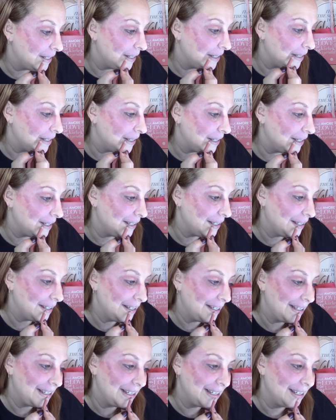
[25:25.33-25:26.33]

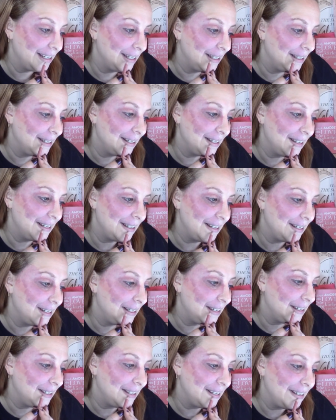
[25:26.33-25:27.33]

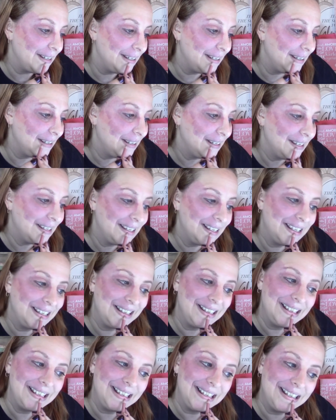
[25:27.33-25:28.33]

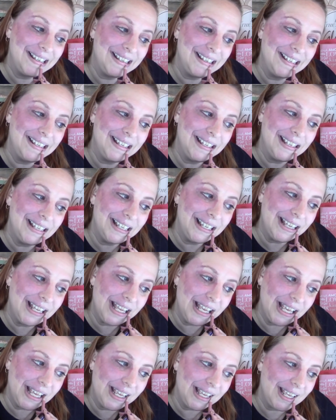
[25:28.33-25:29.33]

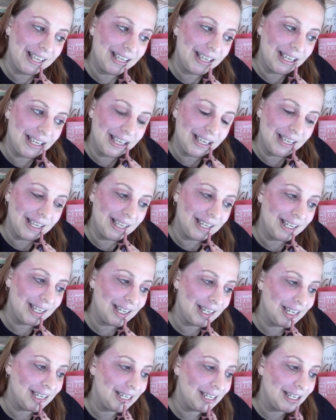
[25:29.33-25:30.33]
No one is speaking in this clip.